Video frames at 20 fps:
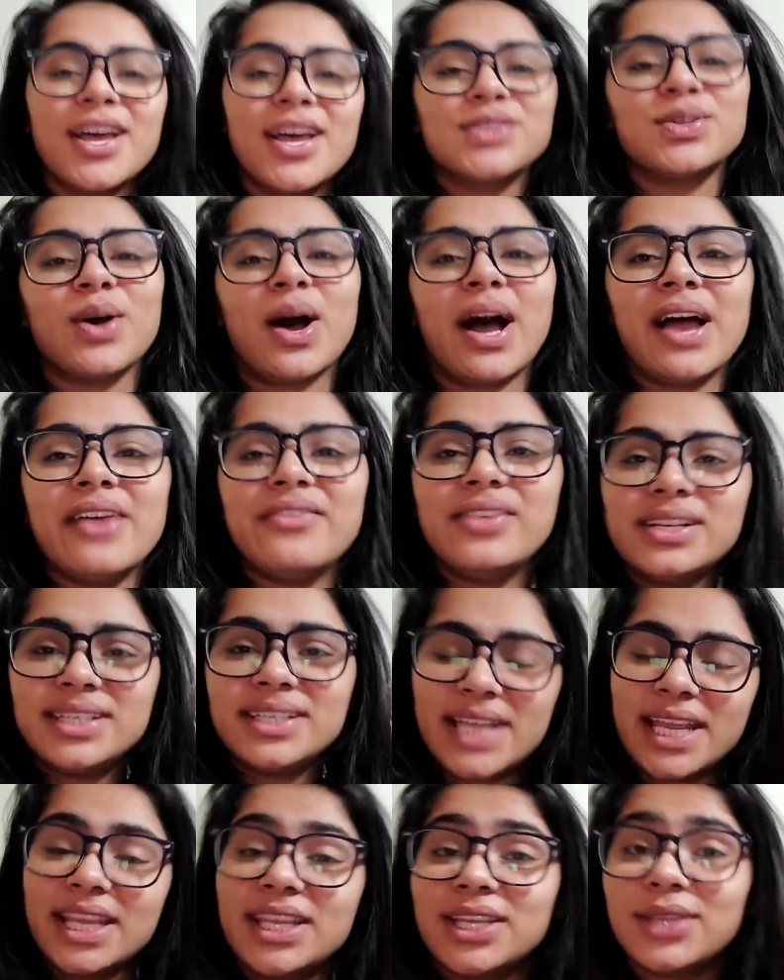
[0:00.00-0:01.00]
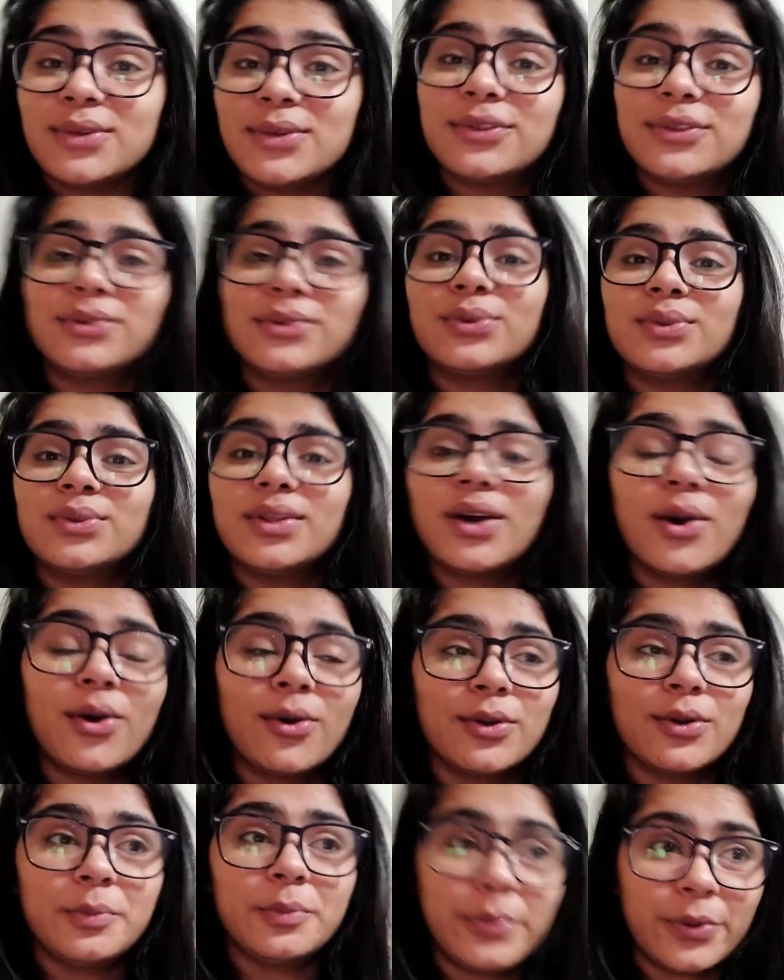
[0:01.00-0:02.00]
So I will take you through the
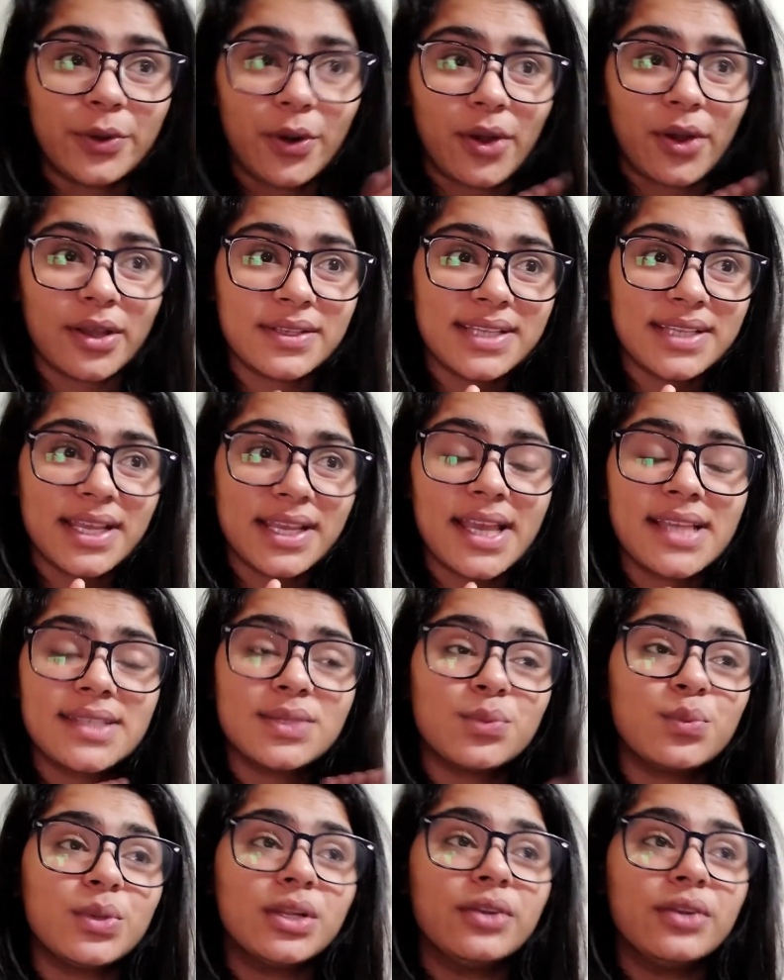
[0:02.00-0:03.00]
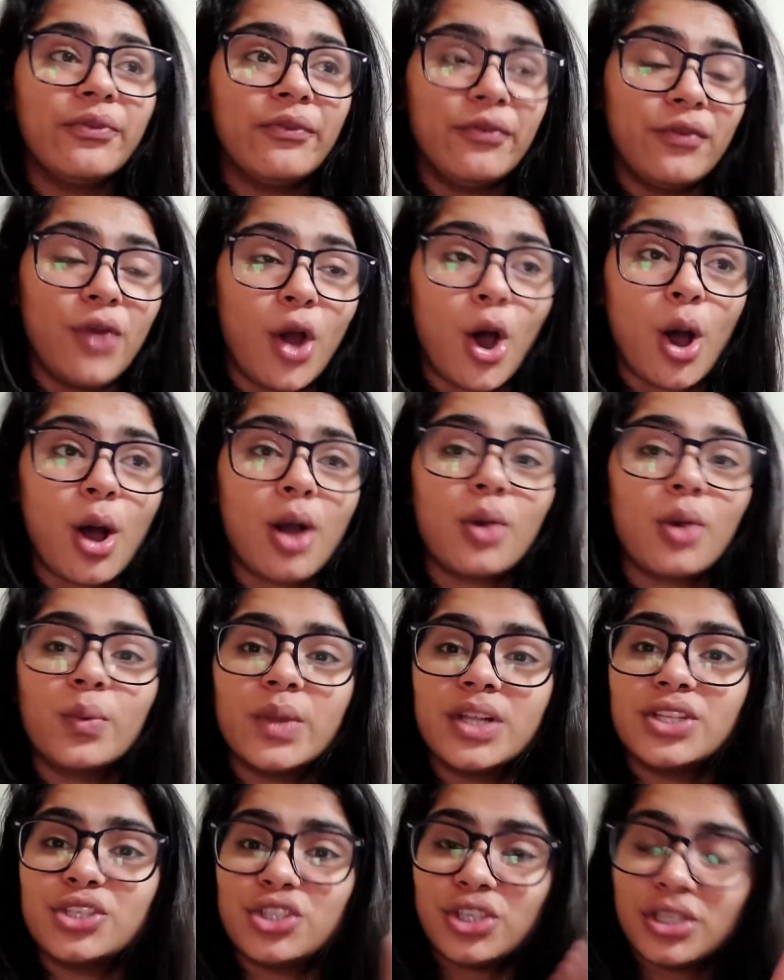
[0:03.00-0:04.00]
whole process. We'll vlog,
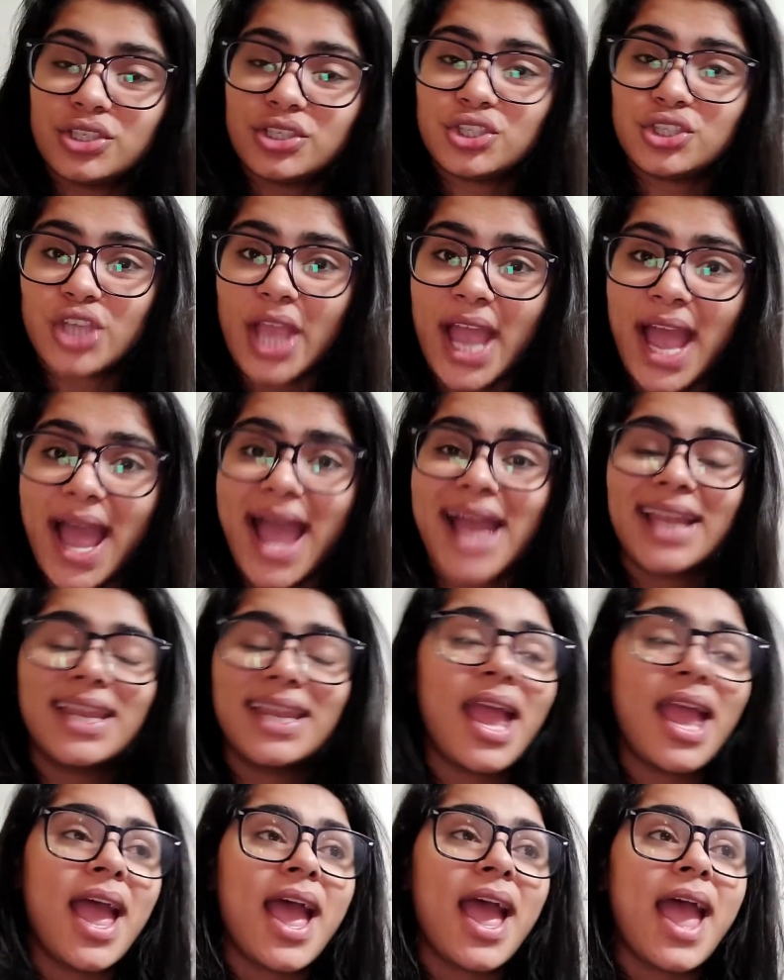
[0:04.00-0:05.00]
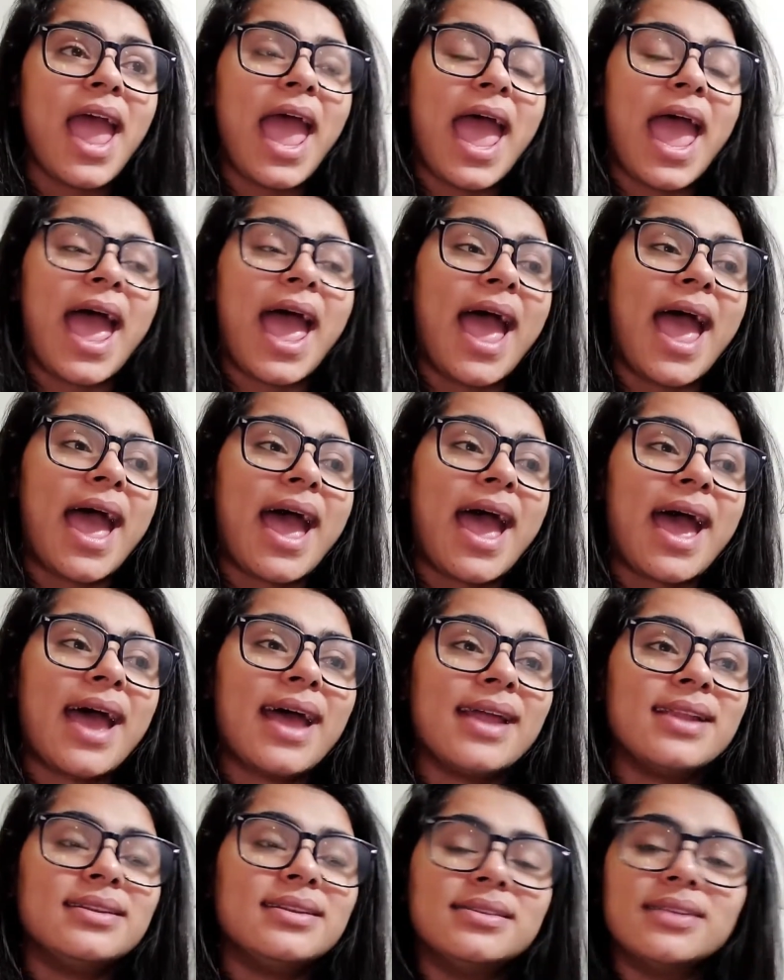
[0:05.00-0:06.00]
we'll chit chat,
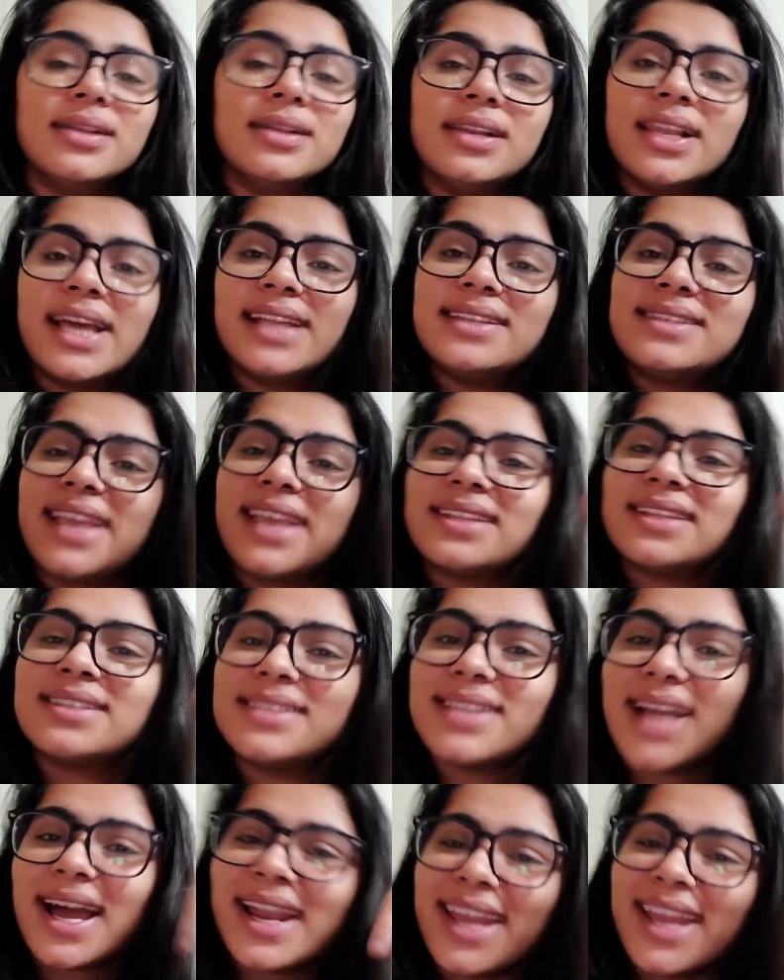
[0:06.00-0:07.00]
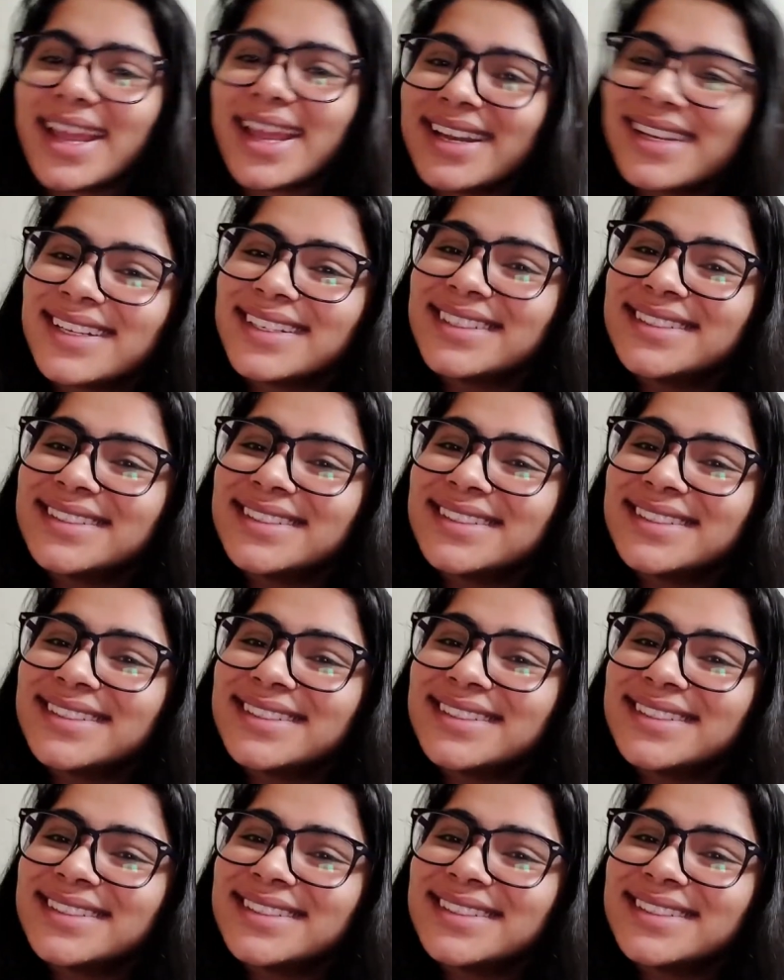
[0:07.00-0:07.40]
and let's get started.